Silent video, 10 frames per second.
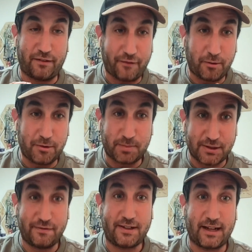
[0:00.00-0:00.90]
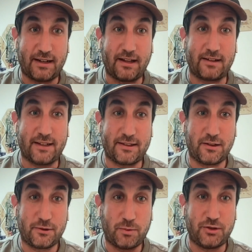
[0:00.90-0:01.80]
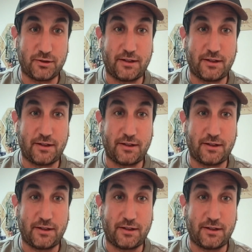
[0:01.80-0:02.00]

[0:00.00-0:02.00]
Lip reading: about like very specific technical details,